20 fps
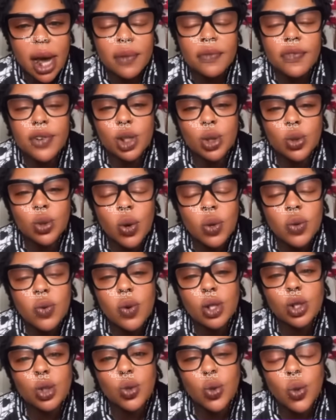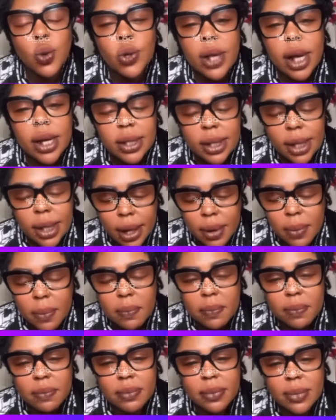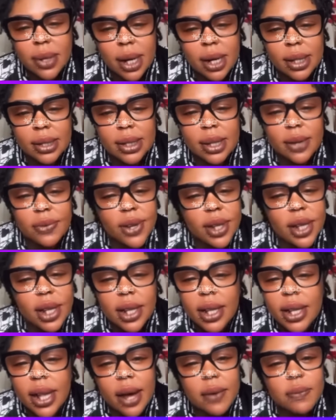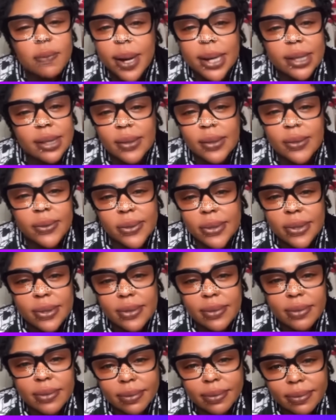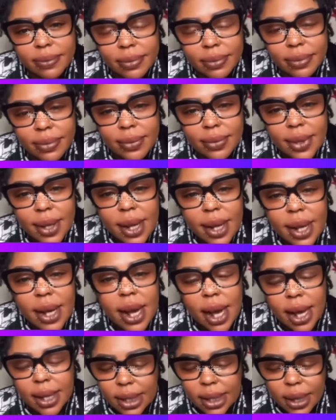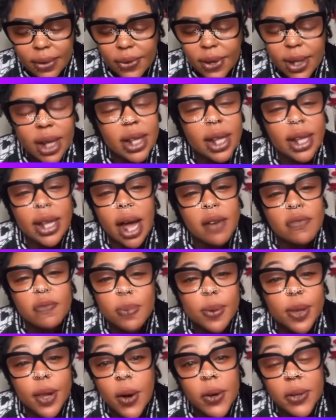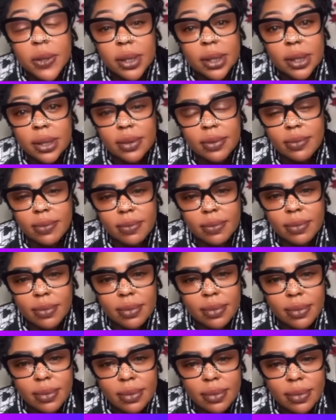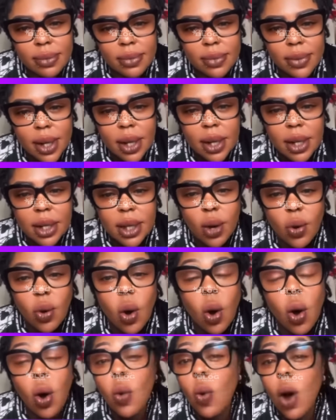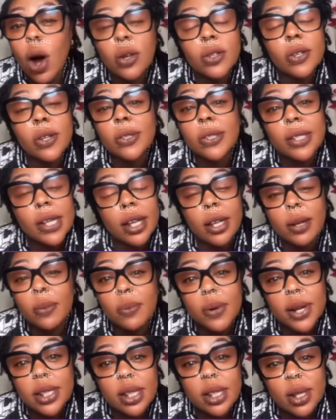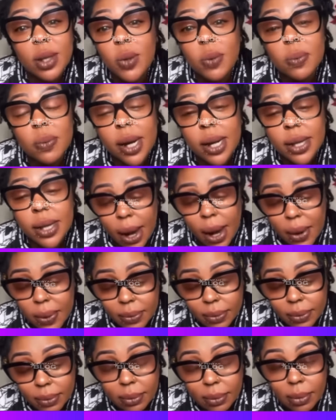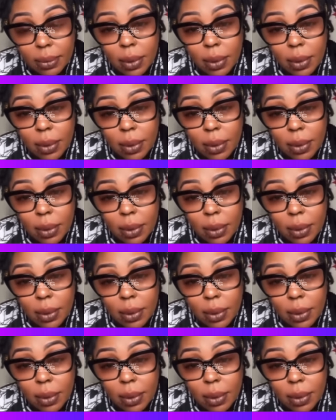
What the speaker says: every stone was thrown at him as if he didn't have battles, as if he didn't have blood. The whole world is celebrating Lumba now.